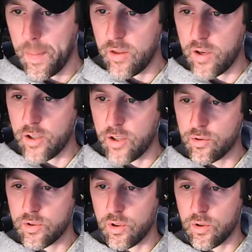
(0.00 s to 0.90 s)
You can
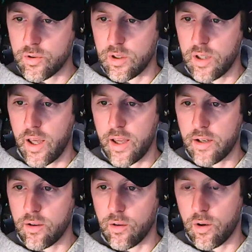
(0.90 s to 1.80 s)
use those
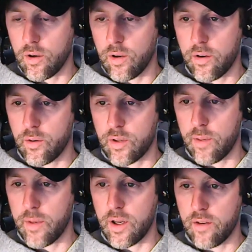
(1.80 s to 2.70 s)
lead, or I don't know what
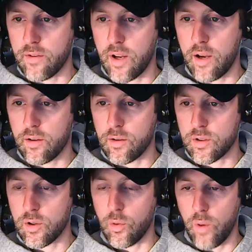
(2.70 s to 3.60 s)
they're made of now, those
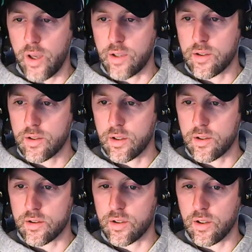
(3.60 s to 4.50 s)
little weights,
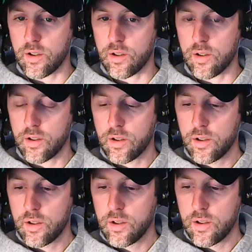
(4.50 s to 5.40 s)
until
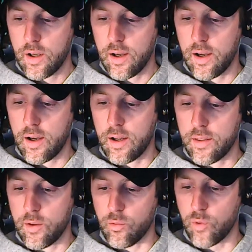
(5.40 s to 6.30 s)

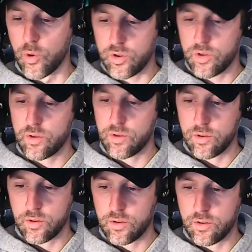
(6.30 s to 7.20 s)
the roots
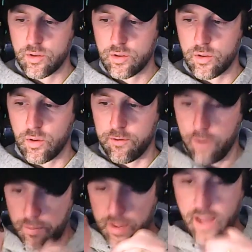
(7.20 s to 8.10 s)

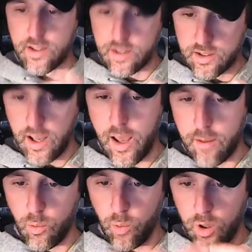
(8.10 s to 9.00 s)
from that
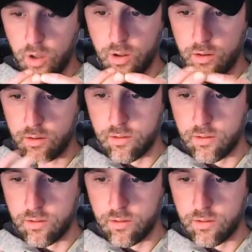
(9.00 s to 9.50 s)
stem will